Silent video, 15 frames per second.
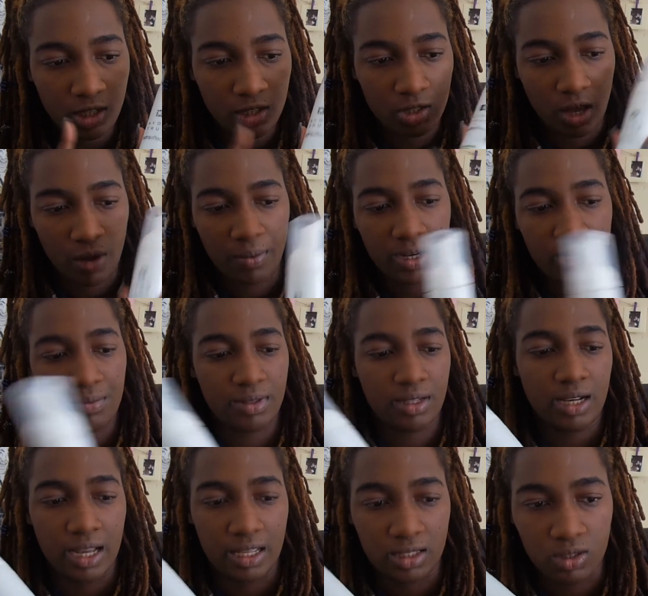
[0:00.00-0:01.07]
So I went in with a
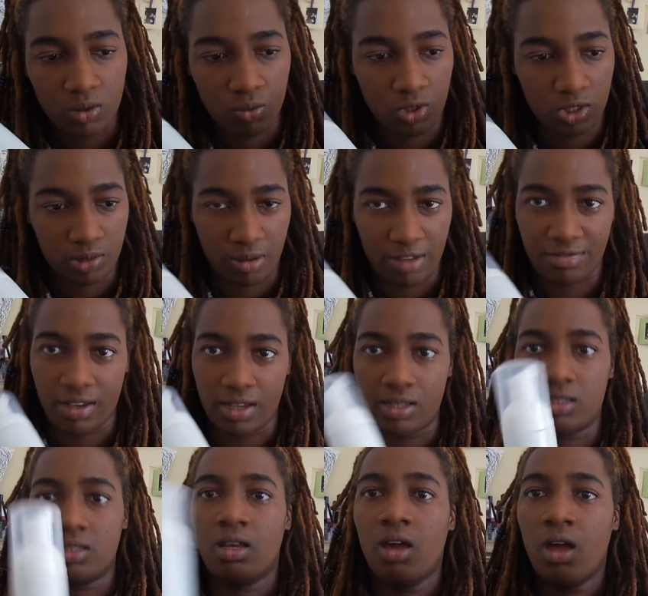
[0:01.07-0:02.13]
cleanser, washed my
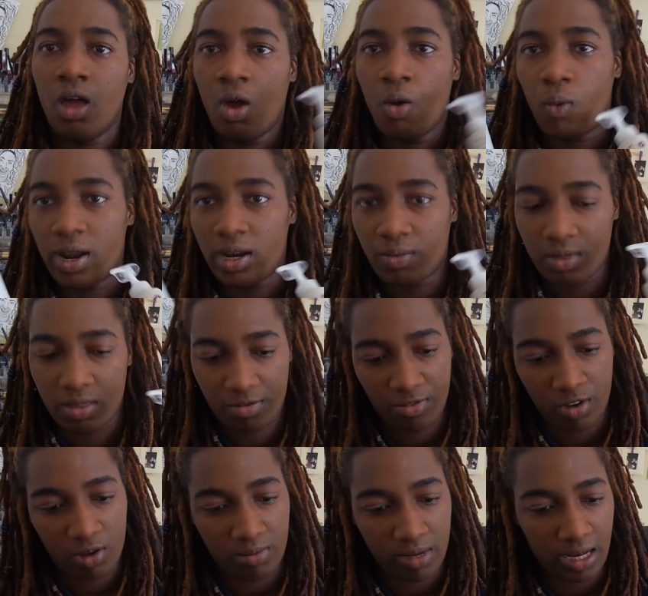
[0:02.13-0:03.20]
face, went in with a
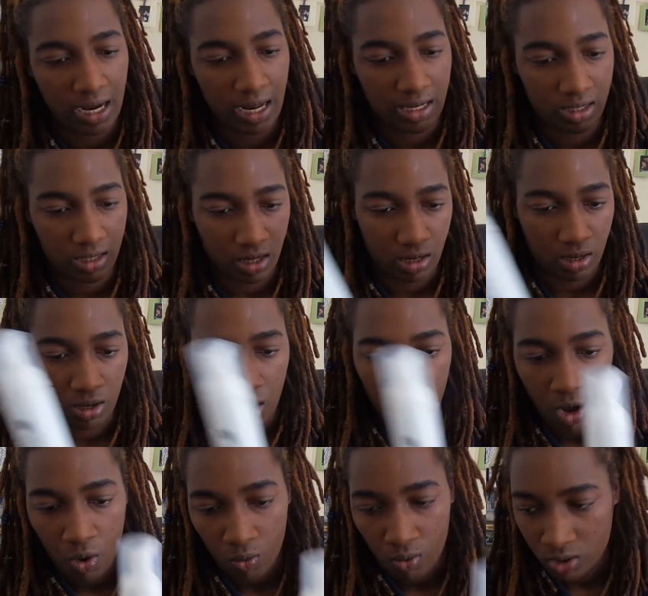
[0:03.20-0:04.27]
foaming cleanser,
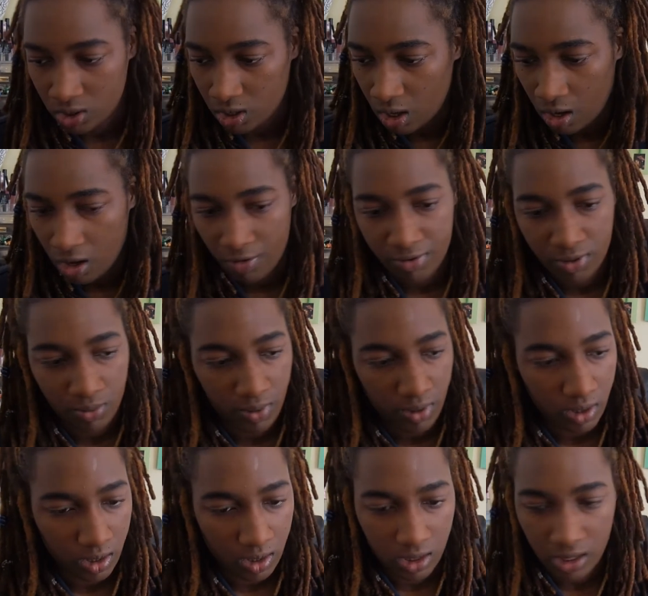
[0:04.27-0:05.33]
washed
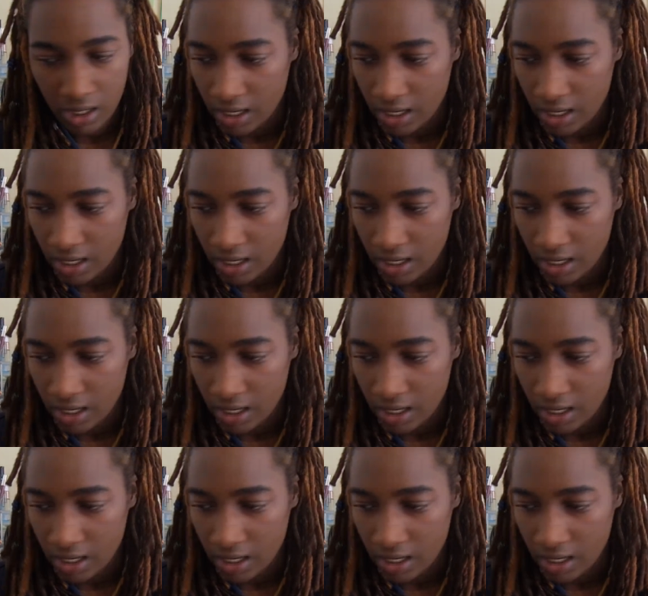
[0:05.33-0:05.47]
afterwards.